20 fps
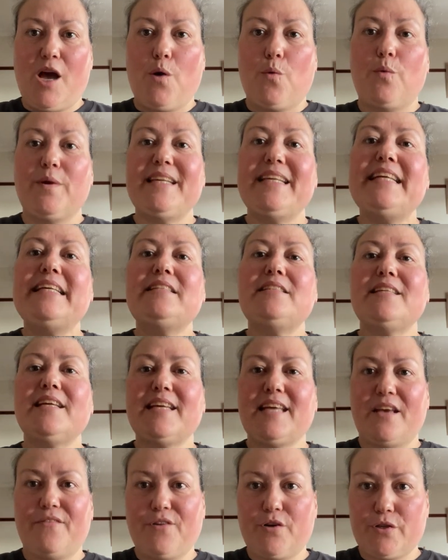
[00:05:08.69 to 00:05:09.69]
We need to
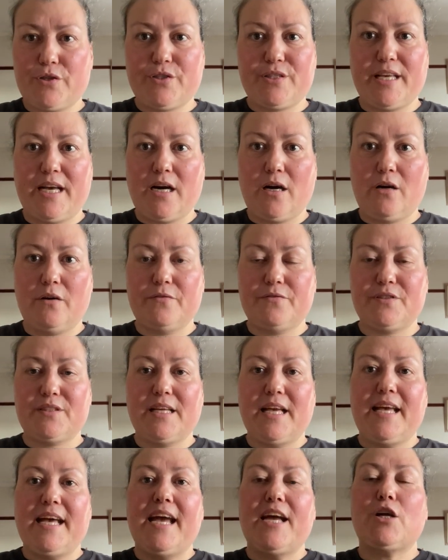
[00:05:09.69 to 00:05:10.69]
give ourselves
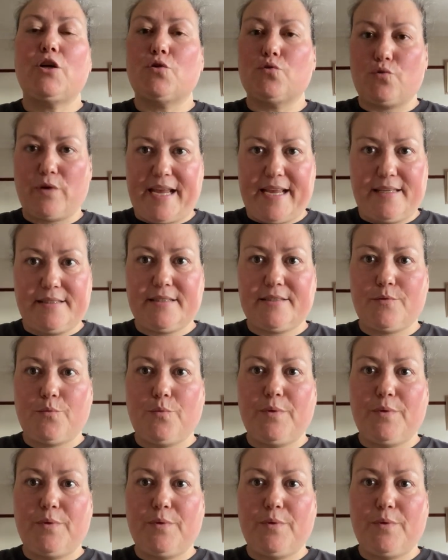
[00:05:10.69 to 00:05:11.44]
grace.